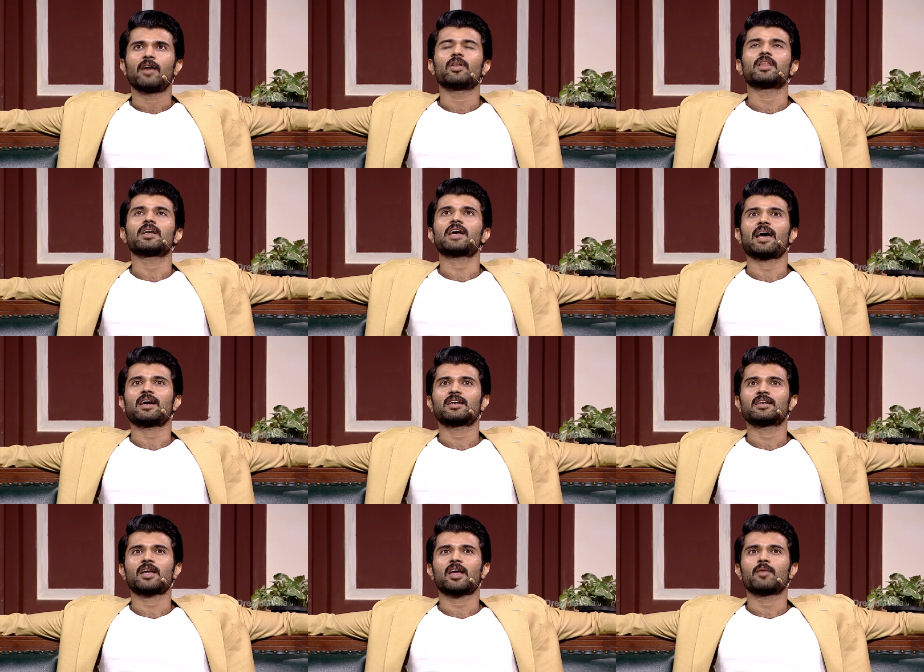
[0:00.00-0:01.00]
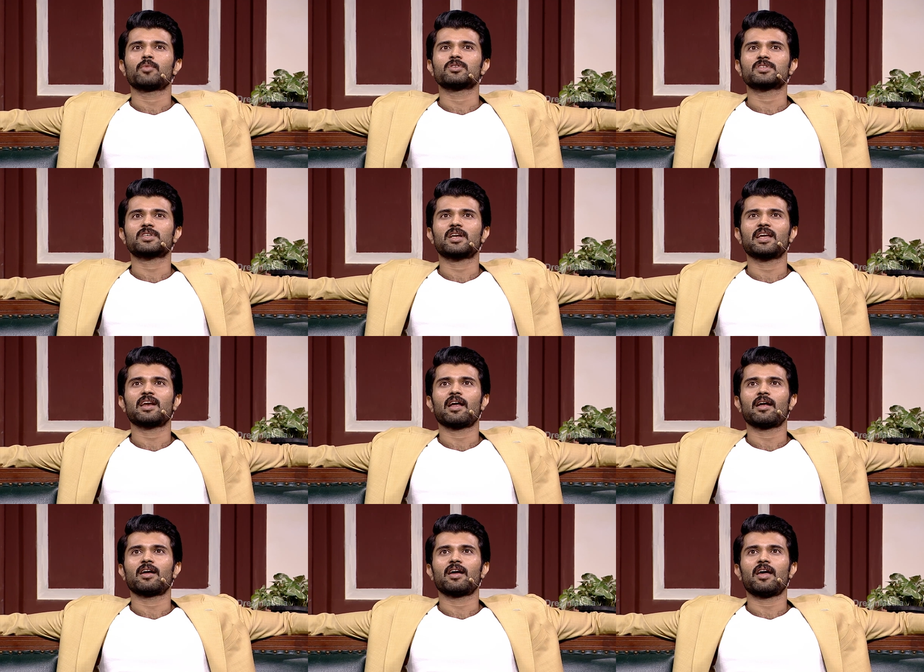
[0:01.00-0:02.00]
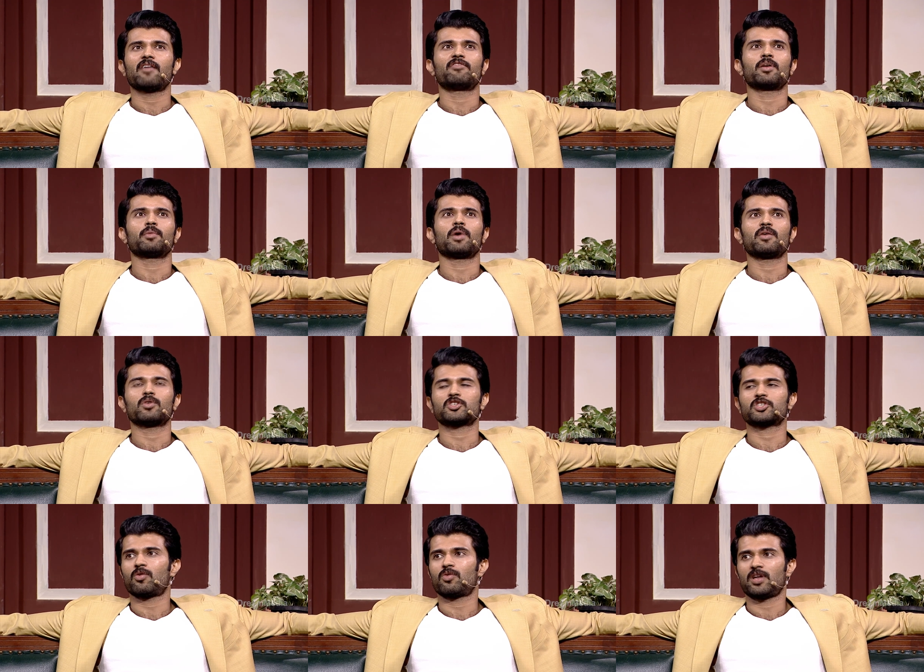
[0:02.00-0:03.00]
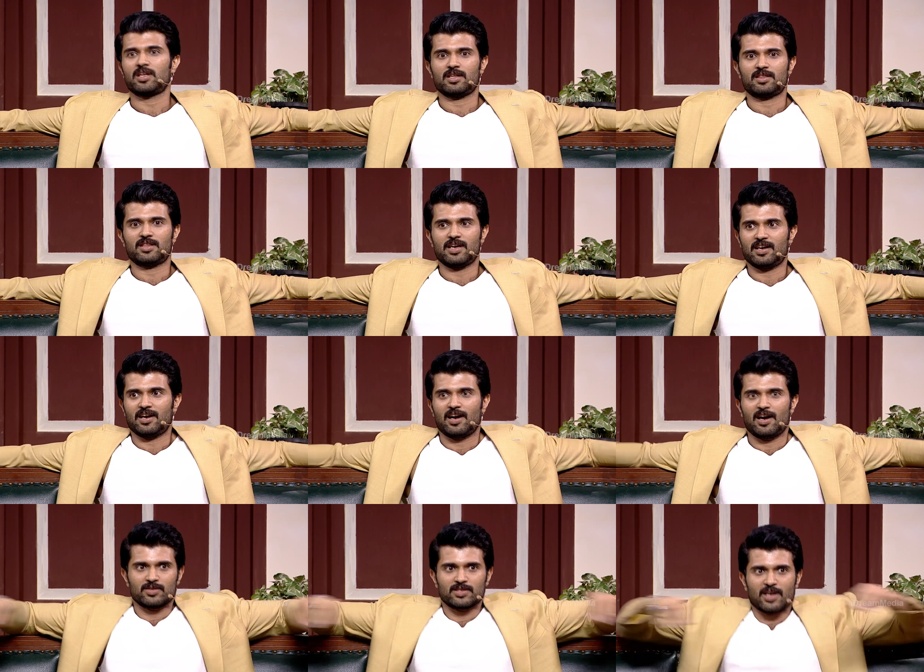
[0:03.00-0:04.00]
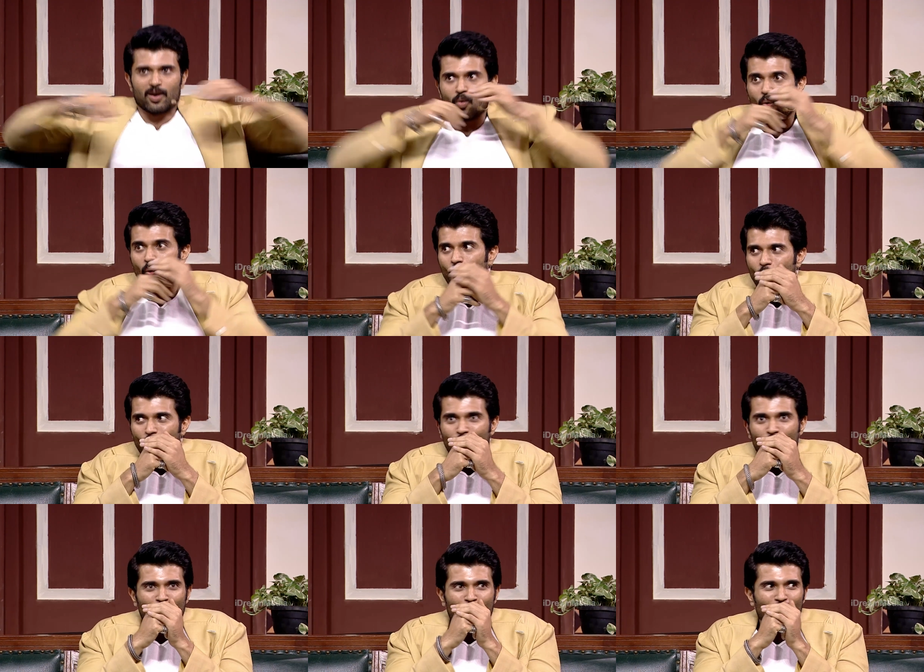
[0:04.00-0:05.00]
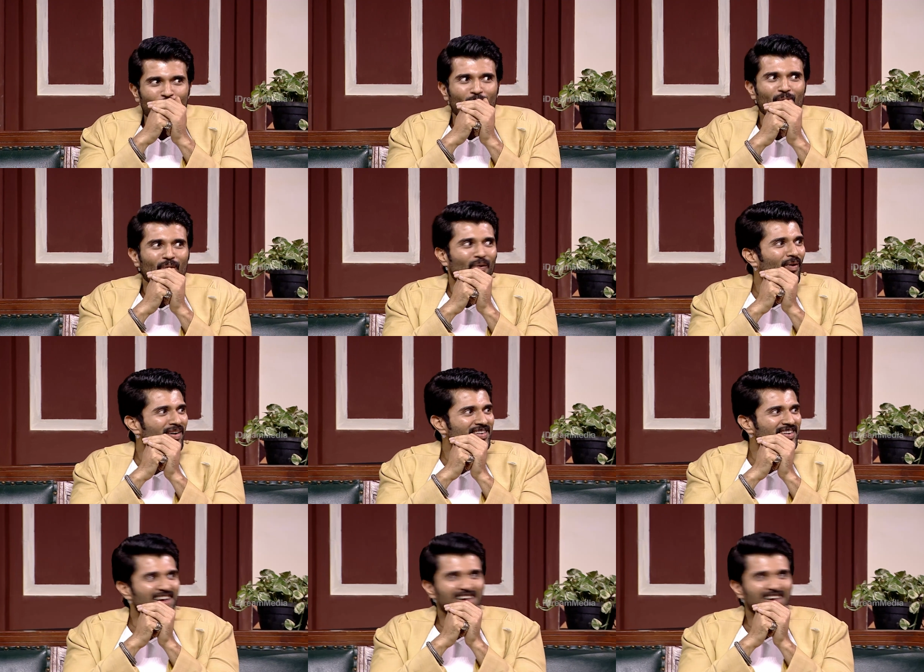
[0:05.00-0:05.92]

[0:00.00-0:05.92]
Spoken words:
when the character came on screen, everybody was shouting in the theater, and I was like, oh. I was like,